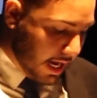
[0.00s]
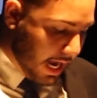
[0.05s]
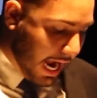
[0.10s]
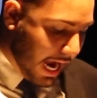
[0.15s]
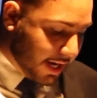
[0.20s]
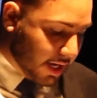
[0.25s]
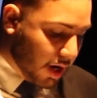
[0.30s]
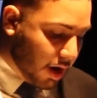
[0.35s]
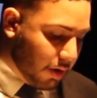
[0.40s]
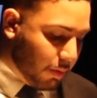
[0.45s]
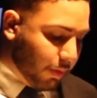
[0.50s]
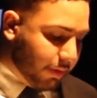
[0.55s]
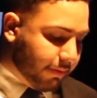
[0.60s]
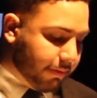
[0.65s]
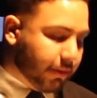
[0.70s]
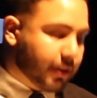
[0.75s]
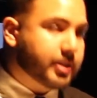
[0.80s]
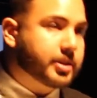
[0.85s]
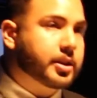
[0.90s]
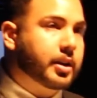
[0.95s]
I know with
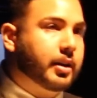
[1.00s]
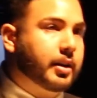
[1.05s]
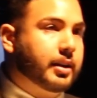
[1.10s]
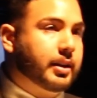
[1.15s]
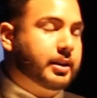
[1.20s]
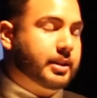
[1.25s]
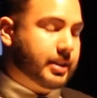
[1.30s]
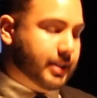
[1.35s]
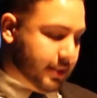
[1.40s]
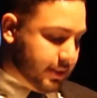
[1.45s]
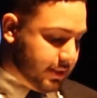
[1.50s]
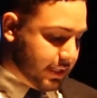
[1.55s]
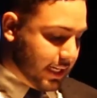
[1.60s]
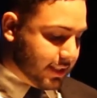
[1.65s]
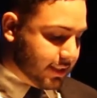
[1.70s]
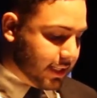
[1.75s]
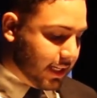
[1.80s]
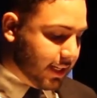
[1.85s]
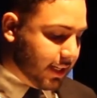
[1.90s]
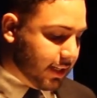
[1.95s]
full certainty that
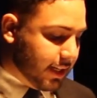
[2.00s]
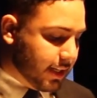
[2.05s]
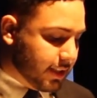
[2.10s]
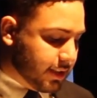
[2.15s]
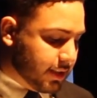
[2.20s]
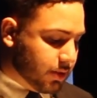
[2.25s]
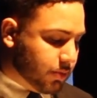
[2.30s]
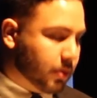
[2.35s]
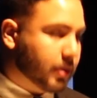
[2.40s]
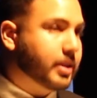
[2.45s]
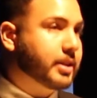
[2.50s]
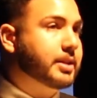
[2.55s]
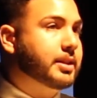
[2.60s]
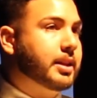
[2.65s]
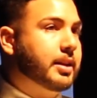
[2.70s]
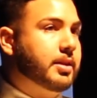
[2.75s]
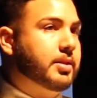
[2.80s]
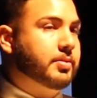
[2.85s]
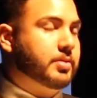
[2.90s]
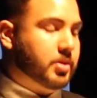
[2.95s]
St. Ignatius will
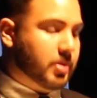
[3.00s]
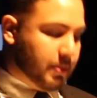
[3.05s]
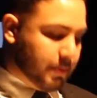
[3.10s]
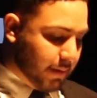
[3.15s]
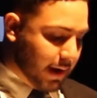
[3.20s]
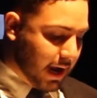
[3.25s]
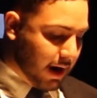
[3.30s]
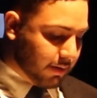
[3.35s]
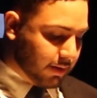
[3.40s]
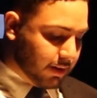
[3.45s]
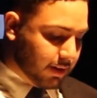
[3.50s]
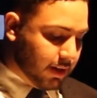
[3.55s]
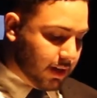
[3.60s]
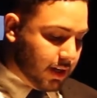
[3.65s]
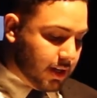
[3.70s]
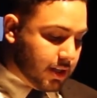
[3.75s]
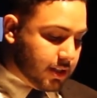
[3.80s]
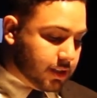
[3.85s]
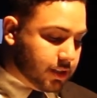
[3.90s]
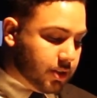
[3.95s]
continue to empower
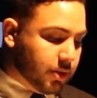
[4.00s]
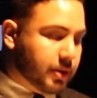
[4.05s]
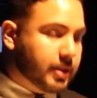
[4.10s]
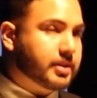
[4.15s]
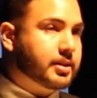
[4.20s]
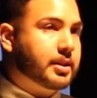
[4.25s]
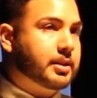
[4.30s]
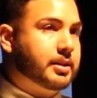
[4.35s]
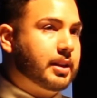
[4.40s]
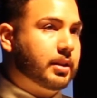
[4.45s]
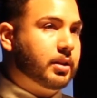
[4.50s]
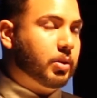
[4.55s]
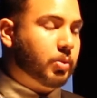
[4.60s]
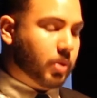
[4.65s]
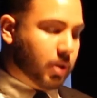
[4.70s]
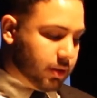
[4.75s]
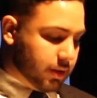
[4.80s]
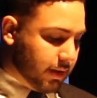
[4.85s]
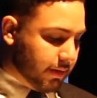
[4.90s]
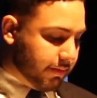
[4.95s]
students to set the
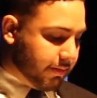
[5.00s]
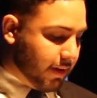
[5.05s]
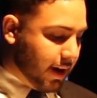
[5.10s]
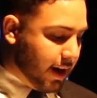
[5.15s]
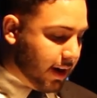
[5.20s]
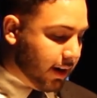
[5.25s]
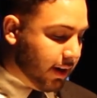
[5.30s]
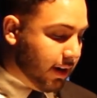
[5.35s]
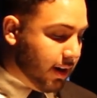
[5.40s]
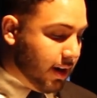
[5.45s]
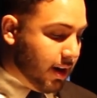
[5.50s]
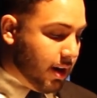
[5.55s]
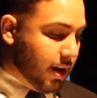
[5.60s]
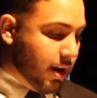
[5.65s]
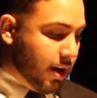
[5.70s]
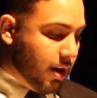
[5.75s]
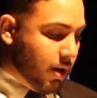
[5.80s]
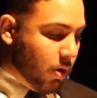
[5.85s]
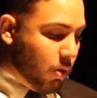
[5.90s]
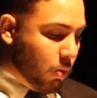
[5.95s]
world on fire.
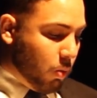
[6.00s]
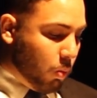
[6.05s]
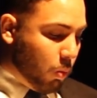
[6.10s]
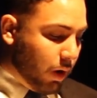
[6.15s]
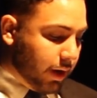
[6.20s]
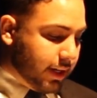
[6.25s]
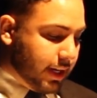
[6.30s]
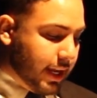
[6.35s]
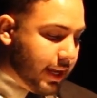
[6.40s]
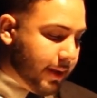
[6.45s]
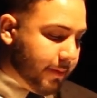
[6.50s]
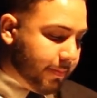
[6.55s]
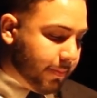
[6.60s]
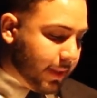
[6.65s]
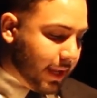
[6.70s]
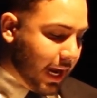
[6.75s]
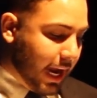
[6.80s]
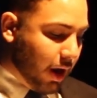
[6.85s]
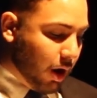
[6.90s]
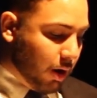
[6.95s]
One
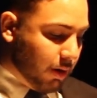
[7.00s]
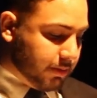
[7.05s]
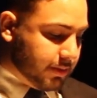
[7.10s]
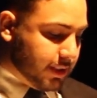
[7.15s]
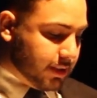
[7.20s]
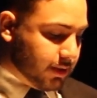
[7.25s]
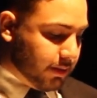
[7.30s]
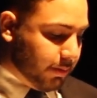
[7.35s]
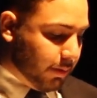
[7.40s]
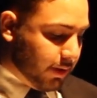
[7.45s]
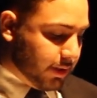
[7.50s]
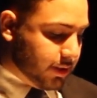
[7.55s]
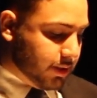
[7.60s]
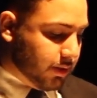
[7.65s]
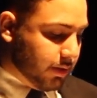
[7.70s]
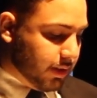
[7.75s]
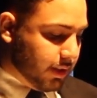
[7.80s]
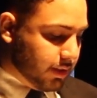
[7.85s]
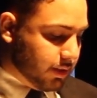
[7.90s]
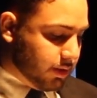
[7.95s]
day, I hope to support
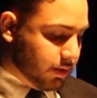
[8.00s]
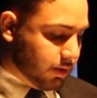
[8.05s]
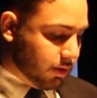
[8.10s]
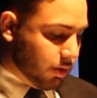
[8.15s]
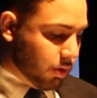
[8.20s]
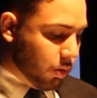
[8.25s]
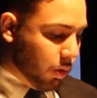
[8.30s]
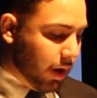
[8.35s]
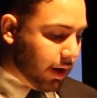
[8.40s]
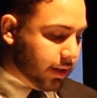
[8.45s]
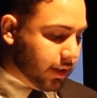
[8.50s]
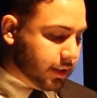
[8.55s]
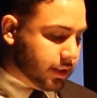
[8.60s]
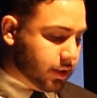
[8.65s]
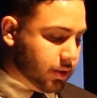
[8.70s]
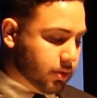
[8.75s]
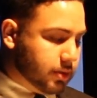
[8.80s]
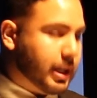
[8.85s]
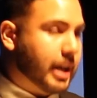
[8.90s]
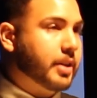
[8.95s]
students who are in the
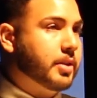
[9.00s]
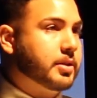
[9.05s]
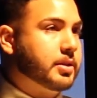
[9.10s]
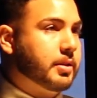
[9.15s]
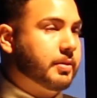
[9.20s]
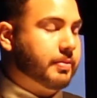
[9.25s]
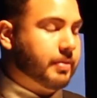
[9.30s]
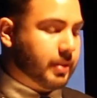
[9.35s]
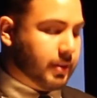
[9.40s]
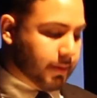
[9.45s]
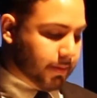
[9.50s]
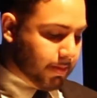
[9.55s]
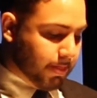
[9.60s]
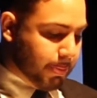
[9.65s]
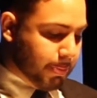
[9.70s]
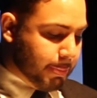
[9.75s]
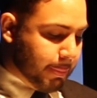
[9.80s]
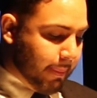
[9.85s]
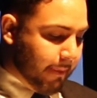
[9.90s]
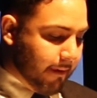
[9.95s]
shoes I used to fill.
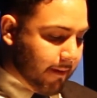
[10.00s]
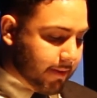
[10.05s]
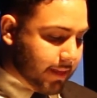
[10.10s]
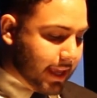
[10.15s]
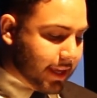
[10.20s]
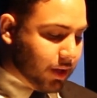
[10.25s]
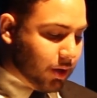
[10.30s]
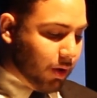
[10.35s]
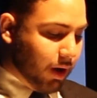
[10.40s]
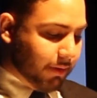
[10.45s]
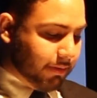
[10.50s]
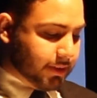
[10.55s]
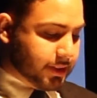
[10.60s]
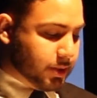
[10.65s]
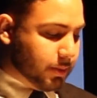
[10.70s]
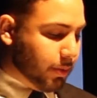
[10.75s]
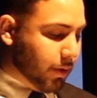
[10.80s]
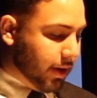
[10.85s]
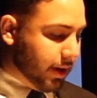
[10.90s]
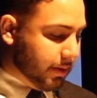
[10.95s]
Thank you all for
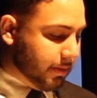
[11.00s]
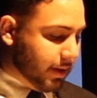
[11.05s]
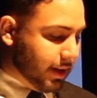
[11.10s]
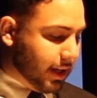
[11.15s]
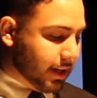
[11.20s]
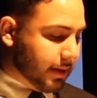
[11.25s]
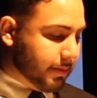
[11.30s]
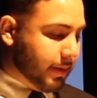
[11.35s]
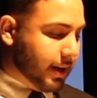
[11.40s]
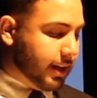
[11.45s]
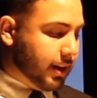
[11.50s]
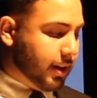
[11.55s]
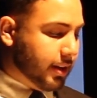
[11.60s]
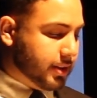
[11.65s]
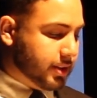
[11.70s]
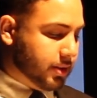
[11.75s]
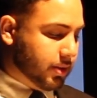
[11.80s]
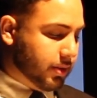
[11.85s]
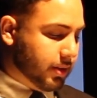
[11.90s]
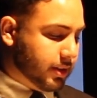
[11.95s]
supporting me and the many other
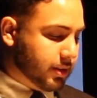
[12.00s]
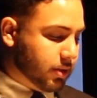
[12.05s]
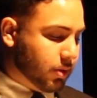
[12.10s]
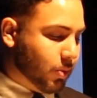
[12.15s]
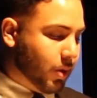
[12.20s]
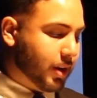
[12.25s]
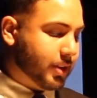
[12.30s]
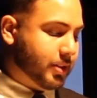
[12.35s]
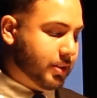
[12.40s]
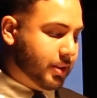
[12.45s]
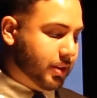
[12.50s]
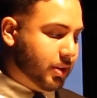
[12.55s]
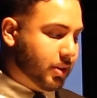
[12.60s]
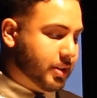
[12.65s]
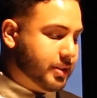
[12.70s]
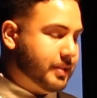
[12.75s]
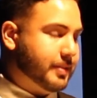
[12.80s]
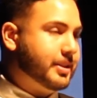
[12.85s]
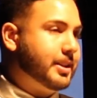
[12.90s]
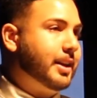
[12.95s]
students who walk through the
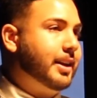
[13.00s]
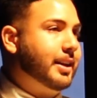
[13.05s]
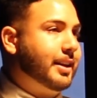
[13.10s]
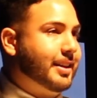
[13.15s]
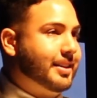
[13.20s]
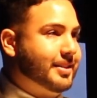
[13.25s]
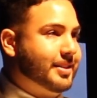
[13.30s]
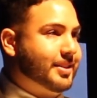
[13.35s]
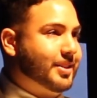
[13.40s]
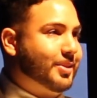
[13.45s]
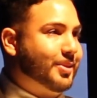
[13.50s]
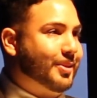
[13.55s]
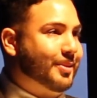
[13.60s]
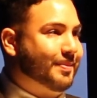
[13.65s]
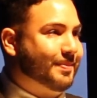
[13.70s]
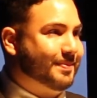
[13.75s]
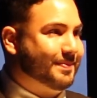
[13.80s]
doors of St. Ignatius School.